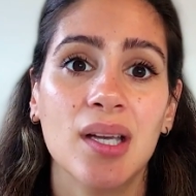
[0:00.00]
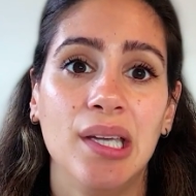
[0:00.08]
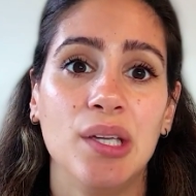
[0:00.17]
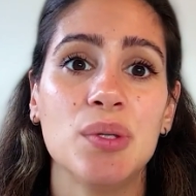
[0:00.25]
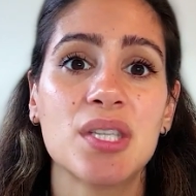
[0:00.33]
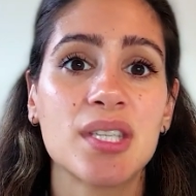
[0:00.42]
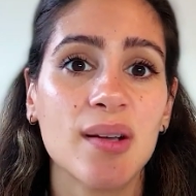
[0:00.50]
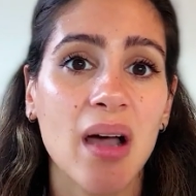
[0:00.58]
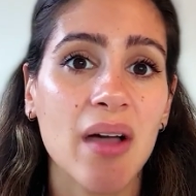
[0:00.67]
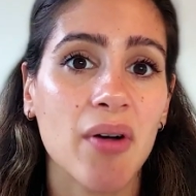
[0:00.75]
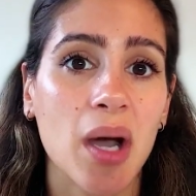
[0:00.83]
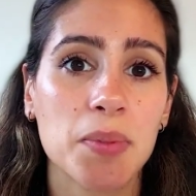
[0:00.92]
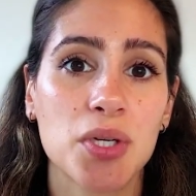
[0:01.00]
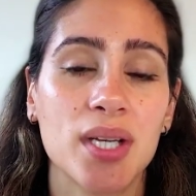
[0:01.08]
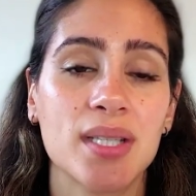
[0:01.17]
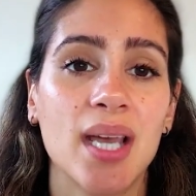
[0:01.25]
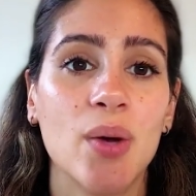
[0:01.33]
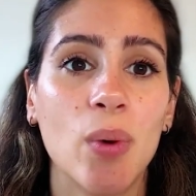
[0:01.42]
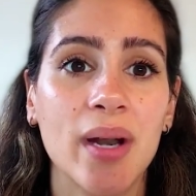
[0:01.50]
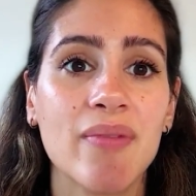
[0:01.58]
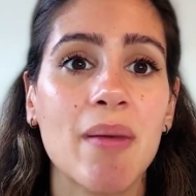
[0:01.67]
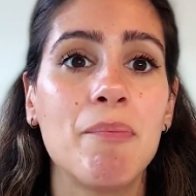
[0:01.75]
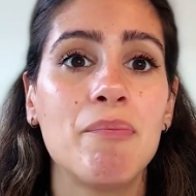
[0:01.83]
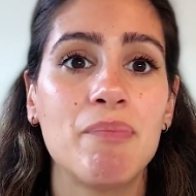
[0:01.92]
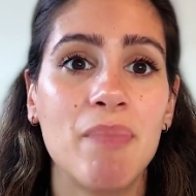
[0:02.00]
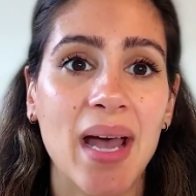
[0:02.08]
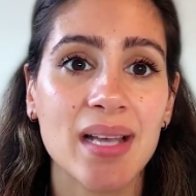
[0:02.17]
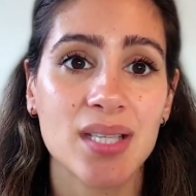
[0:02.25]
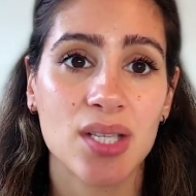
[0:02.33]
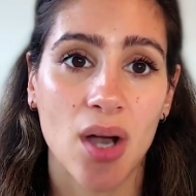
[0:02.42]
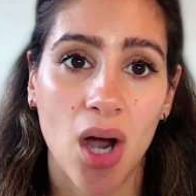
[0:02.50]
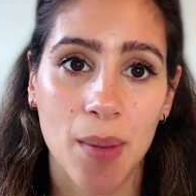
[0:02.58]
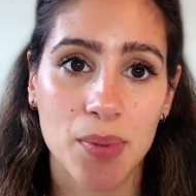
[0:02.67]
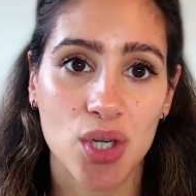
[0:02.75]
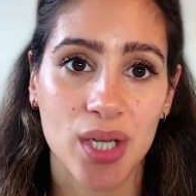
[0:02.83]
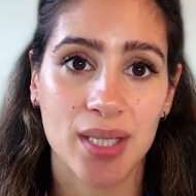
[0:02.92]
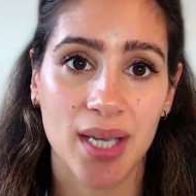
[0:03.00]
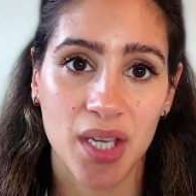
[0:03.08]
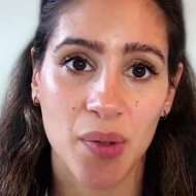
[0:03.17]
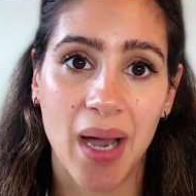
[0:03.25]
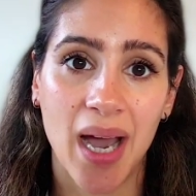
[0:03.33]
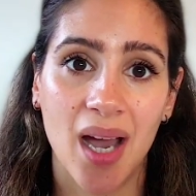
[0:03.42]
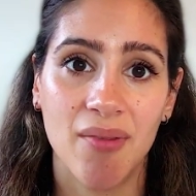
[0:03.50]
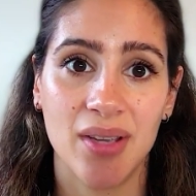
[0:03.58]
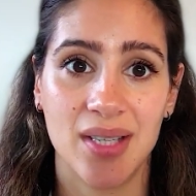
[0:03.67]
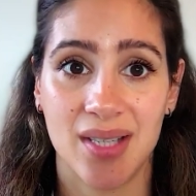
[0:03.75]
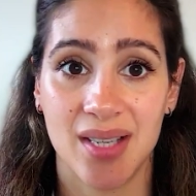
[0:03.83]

You still have options, and one of the best options that you have is